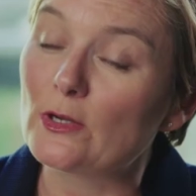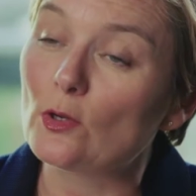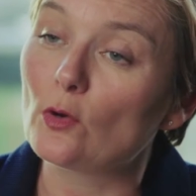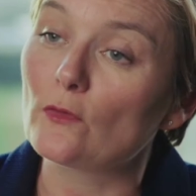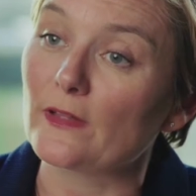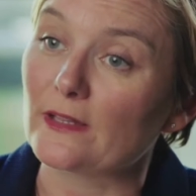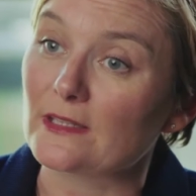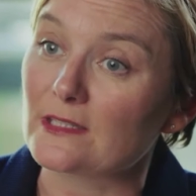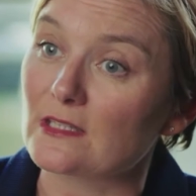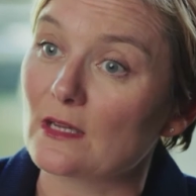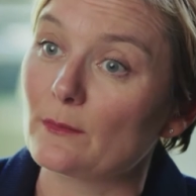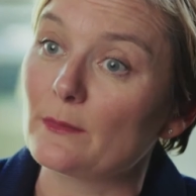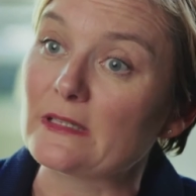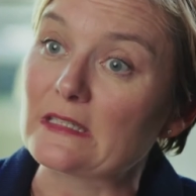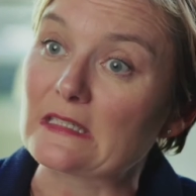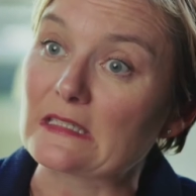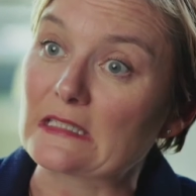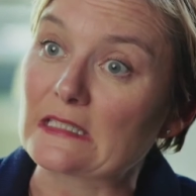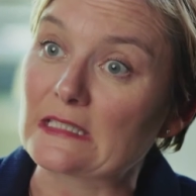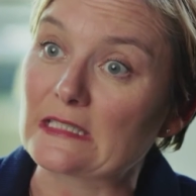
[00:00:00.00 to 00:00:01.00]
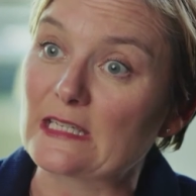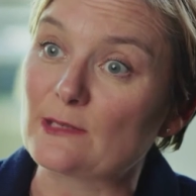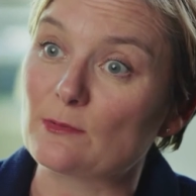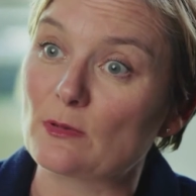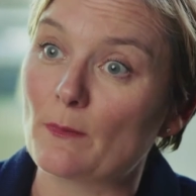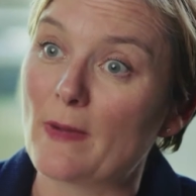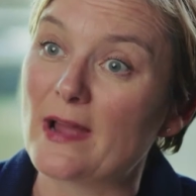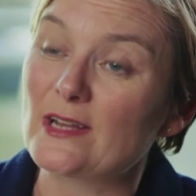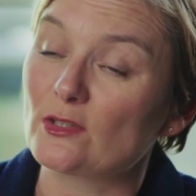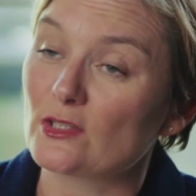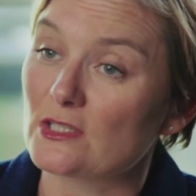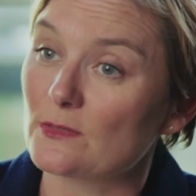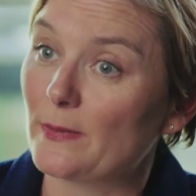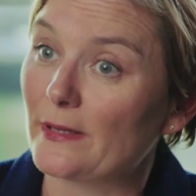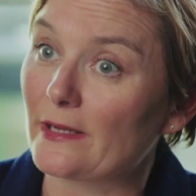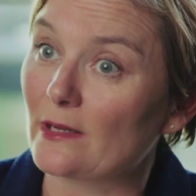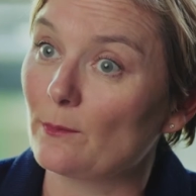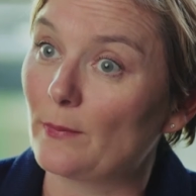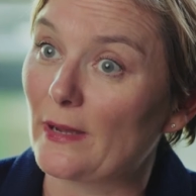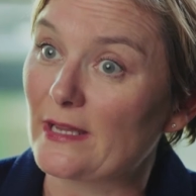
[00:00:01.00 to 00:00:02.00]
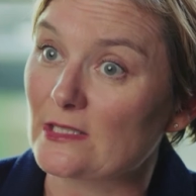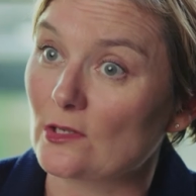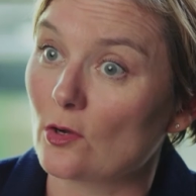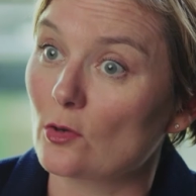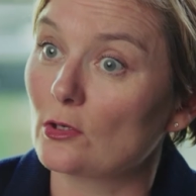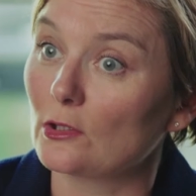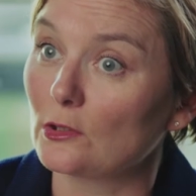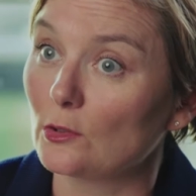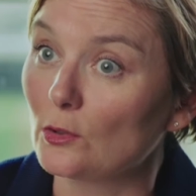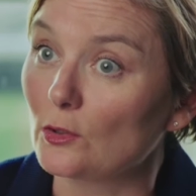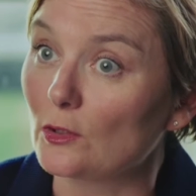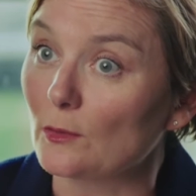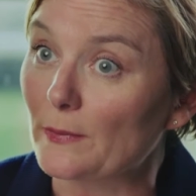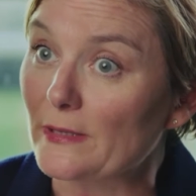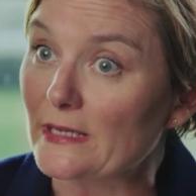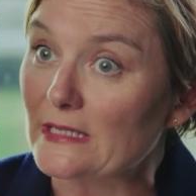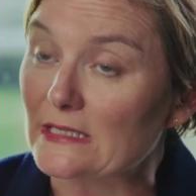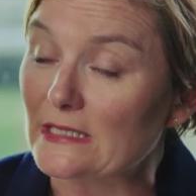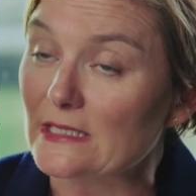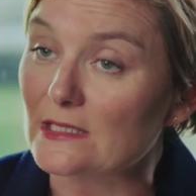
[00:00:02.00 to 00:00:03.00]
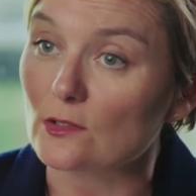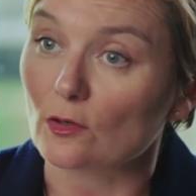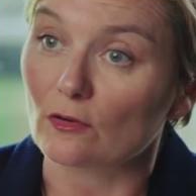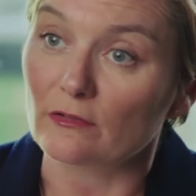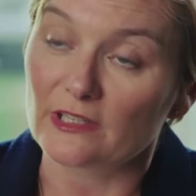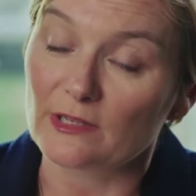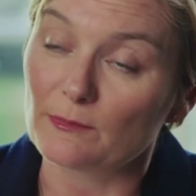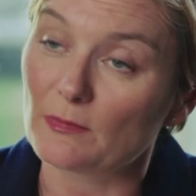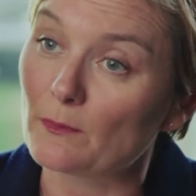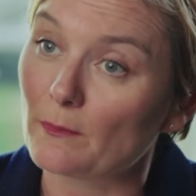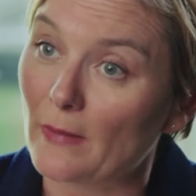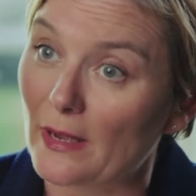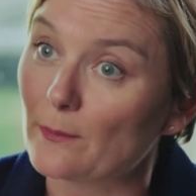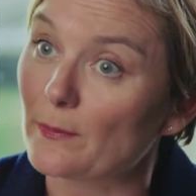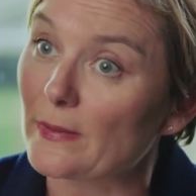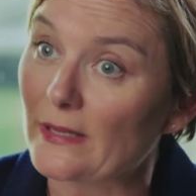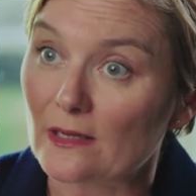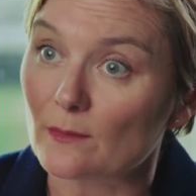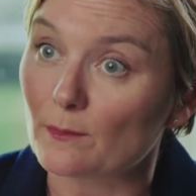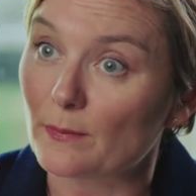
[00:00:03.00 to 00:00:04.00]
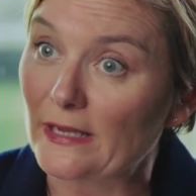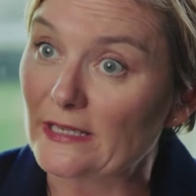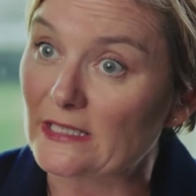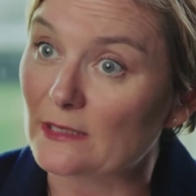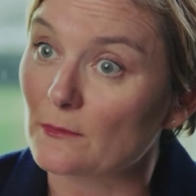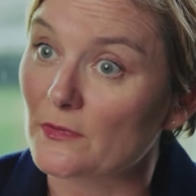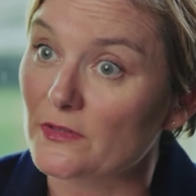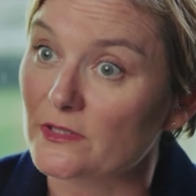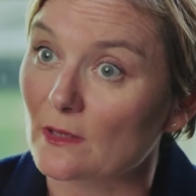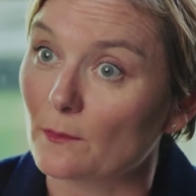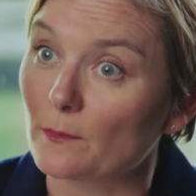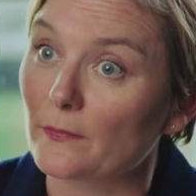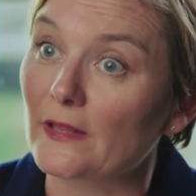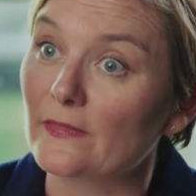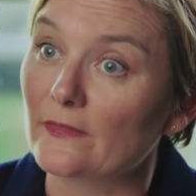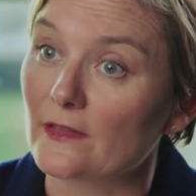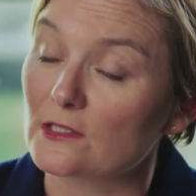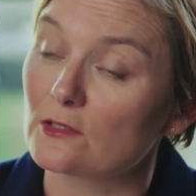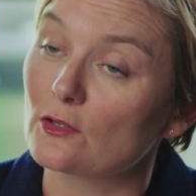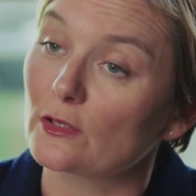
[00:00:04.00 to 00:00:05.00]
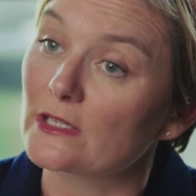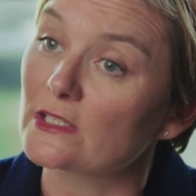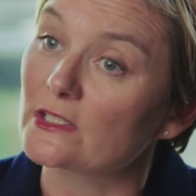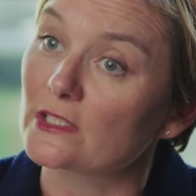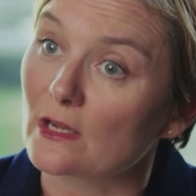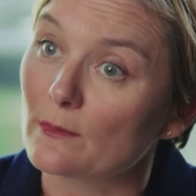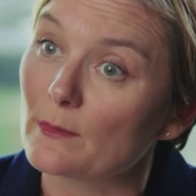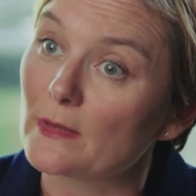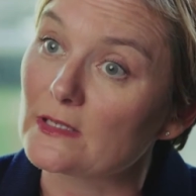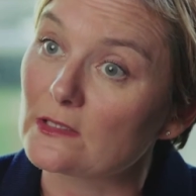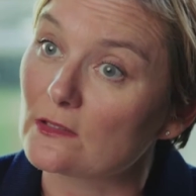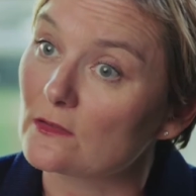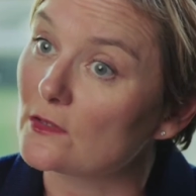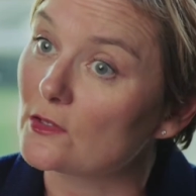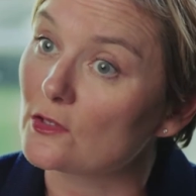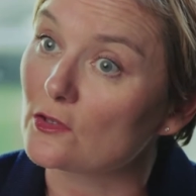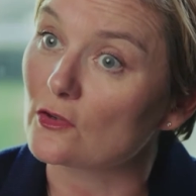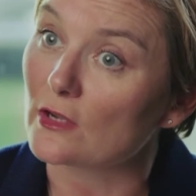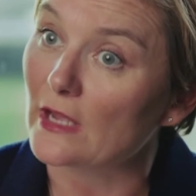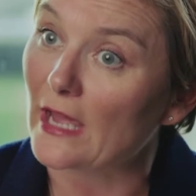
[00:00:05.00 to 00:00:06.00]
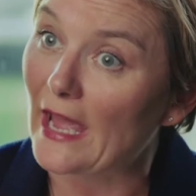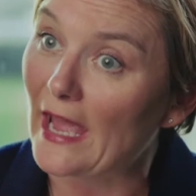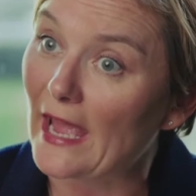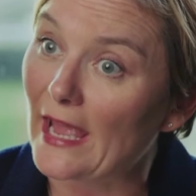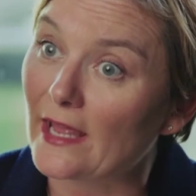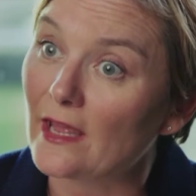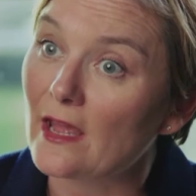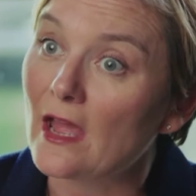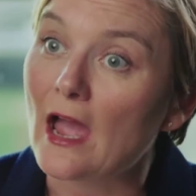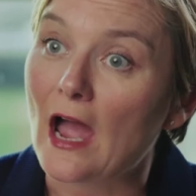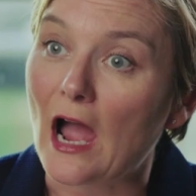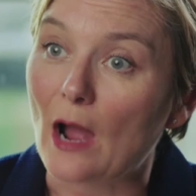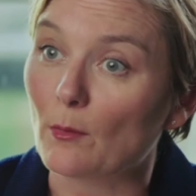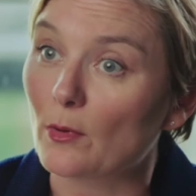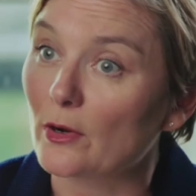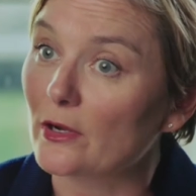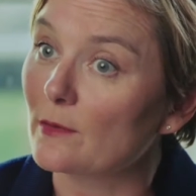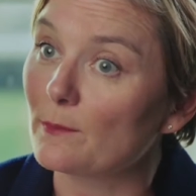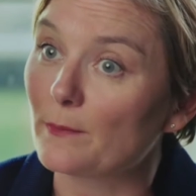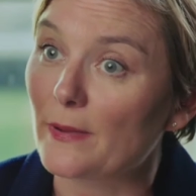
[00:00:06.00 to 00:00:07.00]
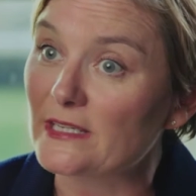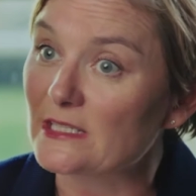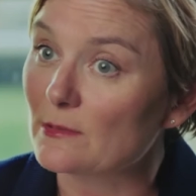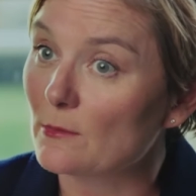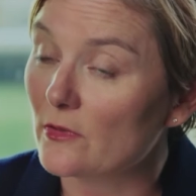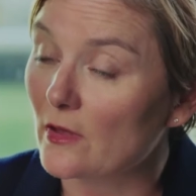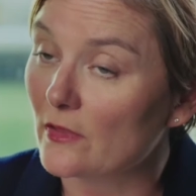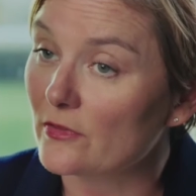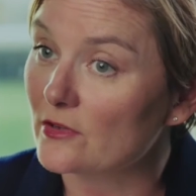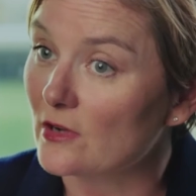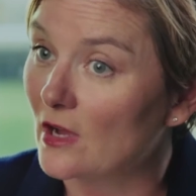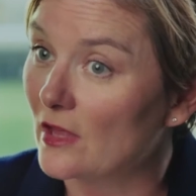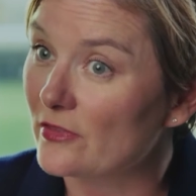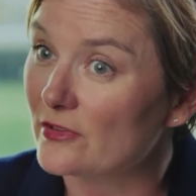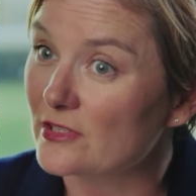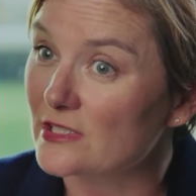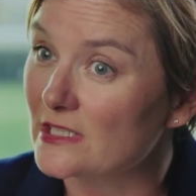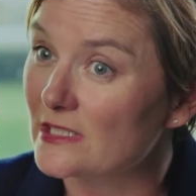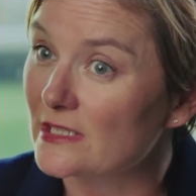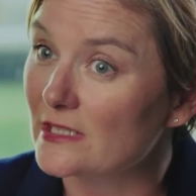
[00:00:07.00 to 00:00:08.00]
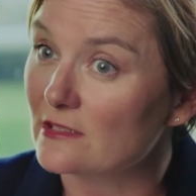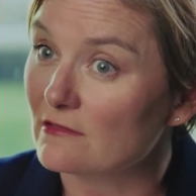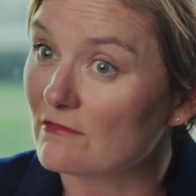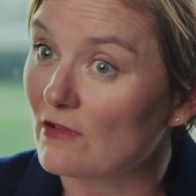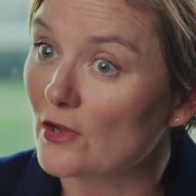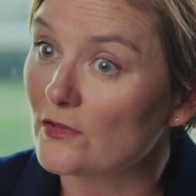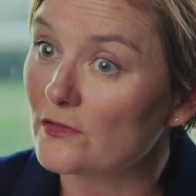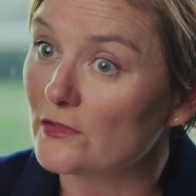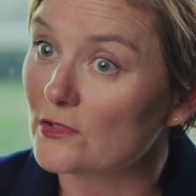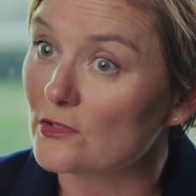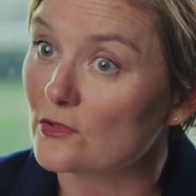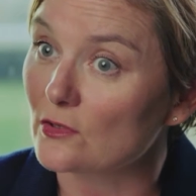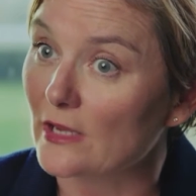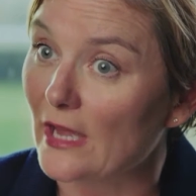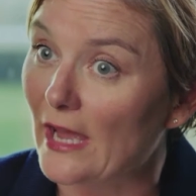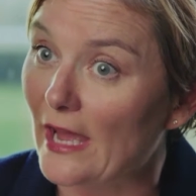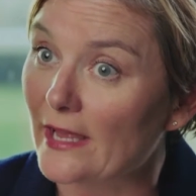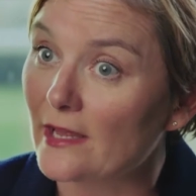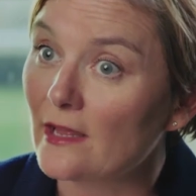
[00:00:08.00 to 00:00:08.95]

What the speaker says: know that in some instances we might just be competing on a local basis, or indeed we might be competing with something that's looking to come into the UK, and we're competing with other cities around the UK.